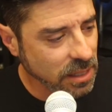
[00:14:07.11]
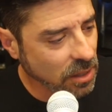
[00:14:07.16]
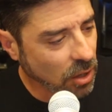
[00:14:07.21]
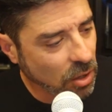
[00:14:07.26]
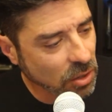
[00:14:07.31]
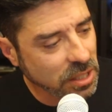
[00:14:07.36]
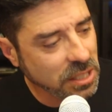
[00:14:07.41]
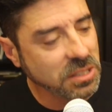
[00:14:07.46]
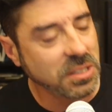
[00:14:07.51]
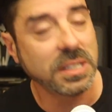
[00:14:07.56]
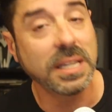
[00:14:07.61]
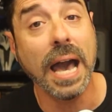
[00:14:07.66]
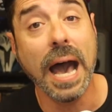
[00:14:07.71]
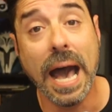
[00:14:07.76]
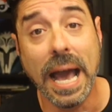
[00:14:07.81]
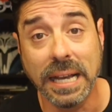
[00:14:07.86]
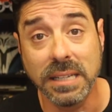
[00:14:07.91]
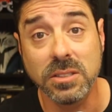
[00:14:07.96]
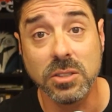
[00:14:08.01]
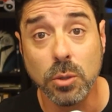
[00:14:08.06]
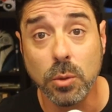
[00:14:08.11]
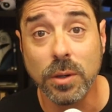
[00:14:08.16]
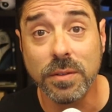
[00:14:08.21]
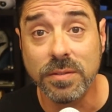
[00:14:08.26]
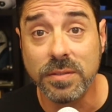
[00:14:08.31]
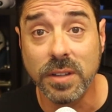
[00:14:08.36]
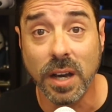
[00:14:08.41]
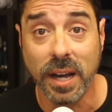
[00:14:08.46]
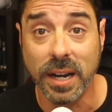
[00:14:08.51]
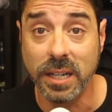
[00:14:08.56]
all these guys who
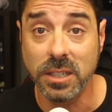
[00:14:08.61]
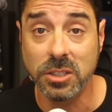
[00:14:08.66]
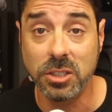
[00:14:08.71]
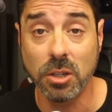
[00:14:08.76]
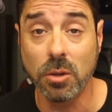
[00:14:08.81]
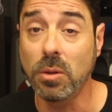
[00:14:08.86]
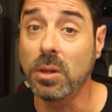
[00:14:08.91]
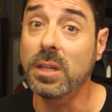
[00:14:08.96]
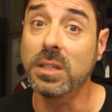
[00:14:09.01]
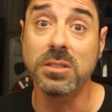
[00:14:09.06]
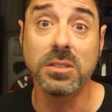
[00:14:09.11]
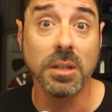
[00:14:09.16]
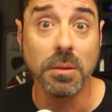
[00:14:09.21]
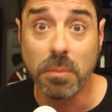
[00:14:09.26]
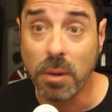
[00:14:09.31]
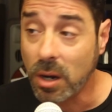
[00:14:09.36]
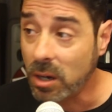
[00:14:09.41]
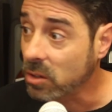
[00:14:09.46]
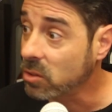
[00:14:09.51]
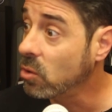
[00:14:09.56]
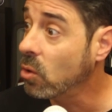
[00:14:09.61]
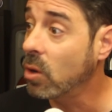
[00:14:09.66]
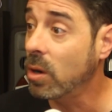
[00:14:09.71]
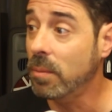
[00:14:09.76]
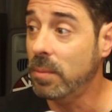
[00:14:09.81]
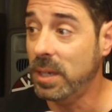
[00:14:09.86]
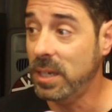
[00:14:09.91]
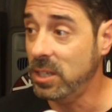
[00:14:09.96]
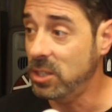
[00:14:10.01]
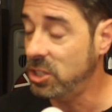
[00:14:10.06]
have done it, Joe List and Mark
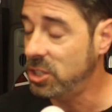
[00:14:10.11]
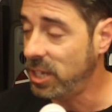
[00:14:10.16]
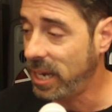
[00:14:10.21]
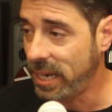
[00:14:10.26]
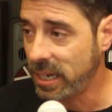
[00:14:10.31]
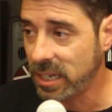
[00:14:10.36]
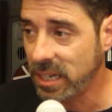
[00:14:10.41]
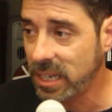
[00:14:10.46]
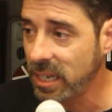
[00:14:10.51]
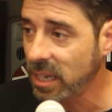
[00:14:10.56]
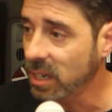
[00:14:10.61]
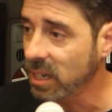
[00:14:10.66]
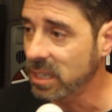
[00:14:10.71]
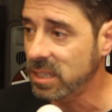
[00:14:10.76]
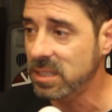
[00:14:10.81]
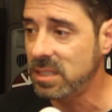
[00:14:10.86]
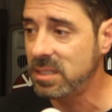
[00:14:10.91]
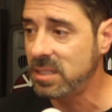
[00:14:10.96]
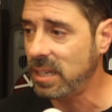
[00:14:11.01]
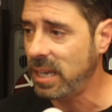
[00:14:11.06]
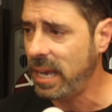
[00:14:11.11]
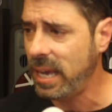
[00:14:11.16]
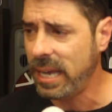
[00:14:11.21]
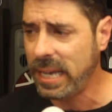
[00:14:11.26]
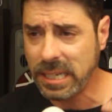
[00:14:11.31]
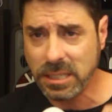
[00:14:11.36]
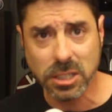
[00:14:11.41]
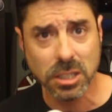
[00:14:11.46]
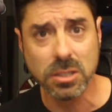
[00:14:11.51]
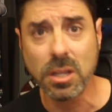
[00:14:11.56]
Norman and Shane Gillis,
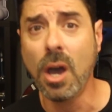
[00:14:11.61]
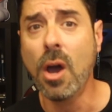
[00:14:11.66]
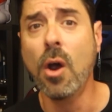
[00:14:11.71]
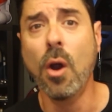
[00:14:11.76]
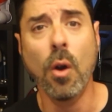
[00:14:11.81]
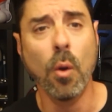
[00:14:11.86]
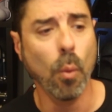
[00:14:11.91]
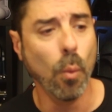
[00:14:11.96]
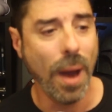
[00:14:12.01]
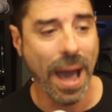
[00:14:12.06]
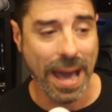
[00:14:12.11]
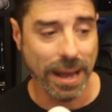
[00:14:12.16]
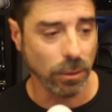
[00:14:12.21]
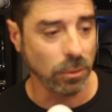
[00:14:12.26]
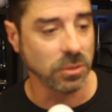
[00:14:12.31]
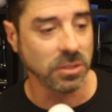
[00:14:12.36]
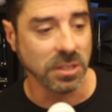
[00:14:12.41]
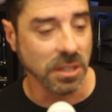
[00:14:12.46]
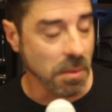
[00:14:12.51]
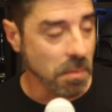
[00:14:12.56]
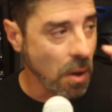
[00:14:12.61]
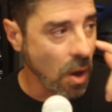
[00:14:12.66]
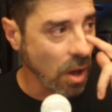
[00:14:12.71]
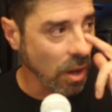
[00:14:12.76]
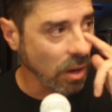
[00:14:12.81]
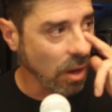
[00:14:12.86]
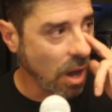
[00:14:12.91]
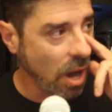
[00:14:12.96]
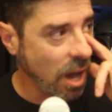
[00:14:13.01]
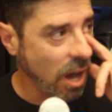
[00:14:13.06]
he just rattles them
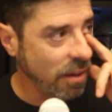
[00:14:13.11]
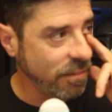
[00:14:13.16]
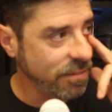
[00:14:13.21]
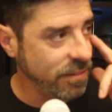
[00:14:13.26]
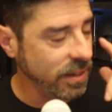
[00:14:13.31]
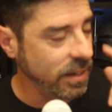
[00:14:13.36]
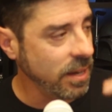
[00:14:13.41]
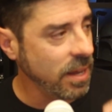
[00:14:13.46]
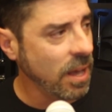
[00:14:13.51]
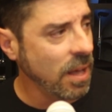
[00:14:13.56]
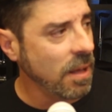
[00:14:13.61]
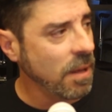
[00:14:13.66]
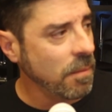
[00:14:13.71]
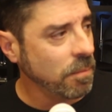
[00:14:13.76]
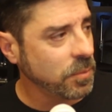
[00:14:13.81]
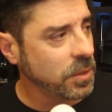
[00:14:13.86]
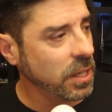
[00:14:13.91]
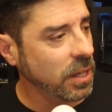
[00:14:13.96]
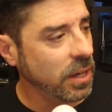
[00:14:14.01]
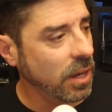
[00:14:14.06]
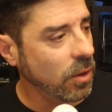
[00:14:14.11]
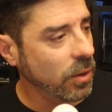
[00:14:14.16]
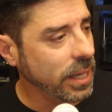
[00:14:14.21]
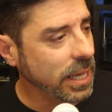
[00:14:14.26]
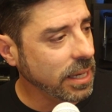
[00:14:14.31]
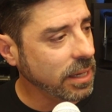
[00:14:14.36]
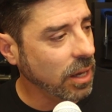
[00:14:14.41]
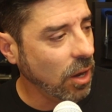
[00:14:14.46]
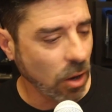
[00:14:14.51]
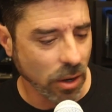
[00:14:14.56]
all off. And, you know,
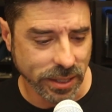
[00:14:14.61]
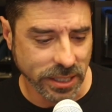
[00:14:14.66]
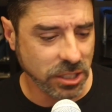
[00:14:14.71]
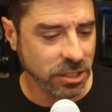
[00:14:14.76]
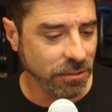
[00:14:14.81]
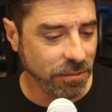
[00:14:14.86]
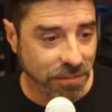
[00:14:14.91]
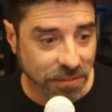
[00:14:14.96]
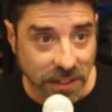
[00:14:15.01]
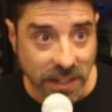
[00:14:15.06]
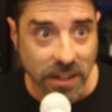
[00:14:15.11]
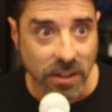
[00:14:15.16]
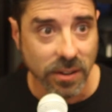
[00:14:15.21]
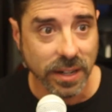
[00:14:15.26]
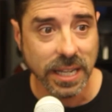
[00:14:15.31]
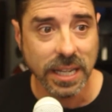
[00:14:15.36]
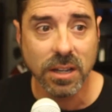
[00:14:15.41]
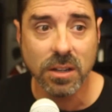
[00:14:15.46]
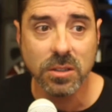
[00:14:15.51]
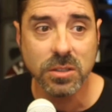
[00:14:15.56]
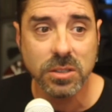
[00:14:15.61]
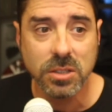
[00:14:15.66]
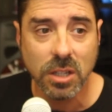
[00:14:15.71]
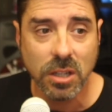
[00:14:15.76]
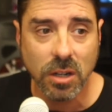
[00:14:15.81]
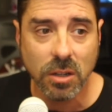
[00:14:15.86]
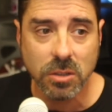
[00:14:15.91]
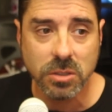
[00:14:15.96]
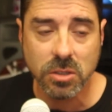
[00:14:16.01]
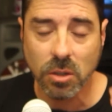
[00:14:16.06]
Ari Shaffir, and he goes, you
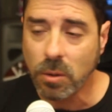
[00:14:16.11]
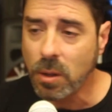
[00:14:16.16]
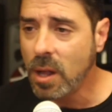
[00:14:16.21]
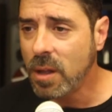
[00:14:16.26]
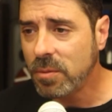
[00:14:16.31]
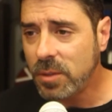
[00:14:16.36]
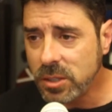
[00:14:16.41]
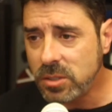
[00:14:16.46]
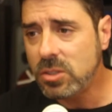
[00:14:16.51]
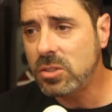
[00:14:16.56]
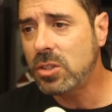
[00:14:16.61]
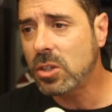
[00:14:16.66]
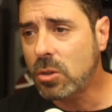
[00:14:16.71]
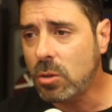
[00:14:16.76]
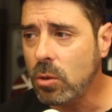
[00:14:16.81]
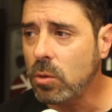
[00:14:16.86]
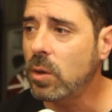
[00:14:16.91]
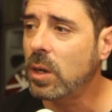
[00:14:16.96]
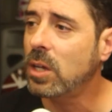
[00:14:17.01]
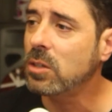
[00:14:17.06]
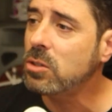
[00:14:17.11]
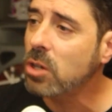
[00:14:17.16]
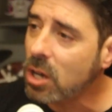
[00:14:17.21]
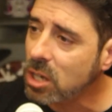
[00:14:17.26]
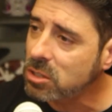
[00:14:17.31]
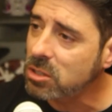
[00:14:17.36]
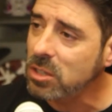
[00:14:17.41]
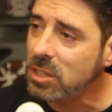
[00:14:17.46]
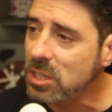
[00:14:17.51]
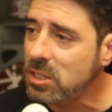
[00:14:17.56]
know, so this is the crew, and I
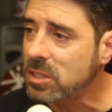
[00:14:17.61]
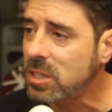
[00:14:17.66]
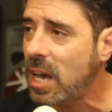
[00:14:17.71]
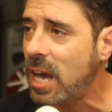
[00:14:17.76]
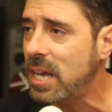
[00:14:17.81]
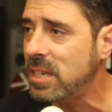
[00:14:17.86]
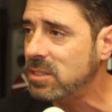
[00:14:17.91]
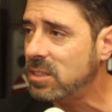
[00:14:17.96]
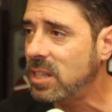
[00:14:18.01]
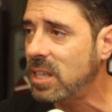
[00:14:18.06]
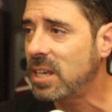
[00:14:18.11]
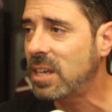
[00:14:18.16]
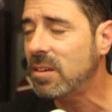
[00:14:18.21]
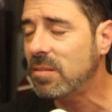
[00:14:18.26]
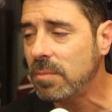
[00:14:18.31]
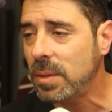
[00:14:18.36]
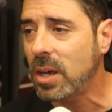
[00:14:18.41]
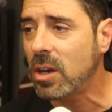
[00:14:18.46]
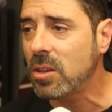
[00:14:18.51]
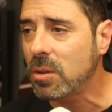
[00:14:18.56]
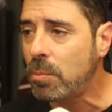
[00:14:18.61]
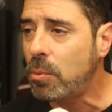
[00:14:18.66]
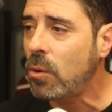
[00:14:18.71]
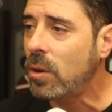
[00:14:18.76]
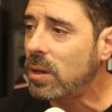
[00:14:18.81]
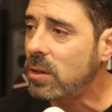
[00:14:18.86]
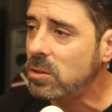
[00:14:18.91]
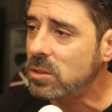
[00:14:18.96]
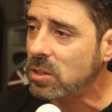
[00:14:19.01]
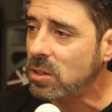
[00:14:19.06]
talk to these guys, and they give me all the
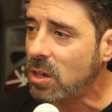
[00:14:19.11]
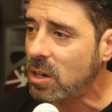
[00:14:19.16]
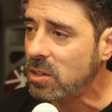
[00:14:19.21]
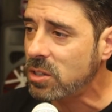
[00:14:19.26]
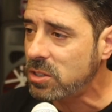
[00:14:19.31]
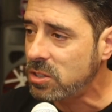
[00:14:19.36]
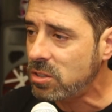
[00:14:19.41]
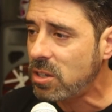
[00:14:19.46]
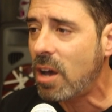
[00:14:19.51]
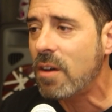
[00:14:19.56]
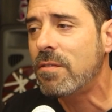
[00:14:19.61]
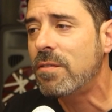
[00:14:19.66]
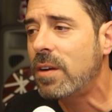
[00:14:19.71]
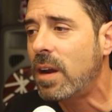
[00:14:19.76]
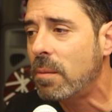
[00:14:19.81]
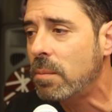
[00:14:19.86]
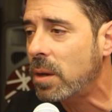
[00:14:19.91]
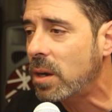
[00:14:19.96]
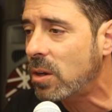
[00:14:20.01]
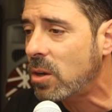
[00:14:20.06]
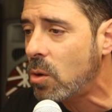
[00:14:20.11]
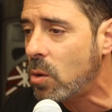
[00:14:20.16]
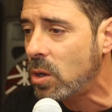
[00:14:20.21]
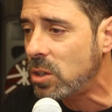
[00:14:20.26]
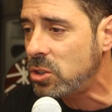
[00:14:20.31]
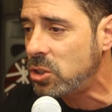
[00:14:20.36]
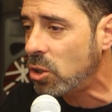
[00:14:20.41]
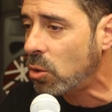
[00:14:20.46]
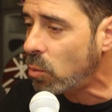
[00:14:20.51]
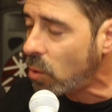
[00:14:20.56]
pointers and all the stuff, and I'm going to go
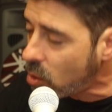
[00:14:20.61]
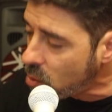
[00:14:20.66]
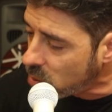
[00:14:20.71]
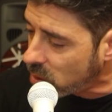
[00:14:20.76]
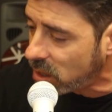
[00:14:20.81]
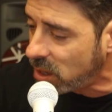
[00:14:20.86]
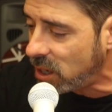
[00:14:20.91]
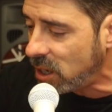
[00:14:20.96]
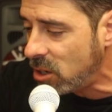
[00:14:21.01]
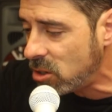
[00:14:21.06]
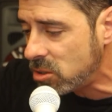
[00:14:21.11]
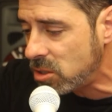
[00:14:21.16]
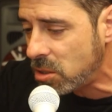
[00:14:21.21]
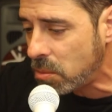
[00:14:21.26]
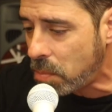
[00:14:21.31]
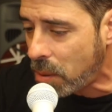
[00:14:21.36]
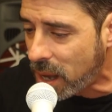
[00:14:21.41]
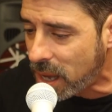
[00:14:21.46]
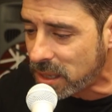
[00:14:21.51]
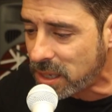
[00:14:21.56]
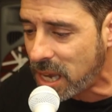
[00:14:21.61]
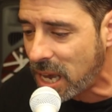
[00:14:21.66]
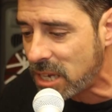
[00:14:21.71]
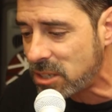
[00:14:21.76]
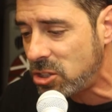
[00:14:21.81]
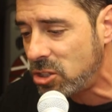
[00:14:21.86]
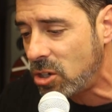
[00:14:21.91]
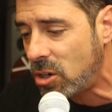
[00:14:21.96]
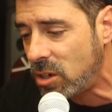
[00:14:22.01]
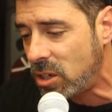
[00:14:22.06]
on Joe Rogan, and here's the
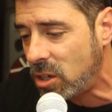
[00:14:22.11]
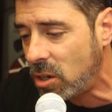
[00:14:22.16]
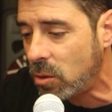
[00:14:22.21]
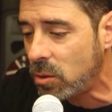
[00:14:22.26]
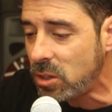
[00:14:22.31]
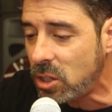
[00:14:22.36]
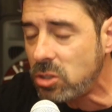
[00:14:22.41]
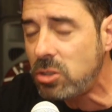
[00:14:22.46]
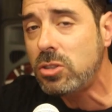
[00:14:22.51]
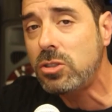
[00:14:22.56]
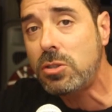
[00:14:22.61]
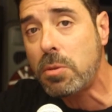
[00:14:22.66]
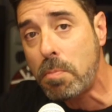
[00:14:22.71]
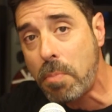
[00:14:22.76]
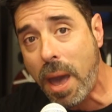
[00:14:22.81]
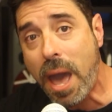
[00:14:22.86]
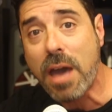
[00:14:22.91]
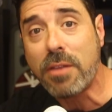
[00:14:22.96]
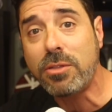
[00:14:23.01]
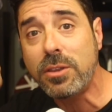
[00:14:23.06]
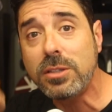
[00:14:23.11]
podcast journey, you know, and this is the path.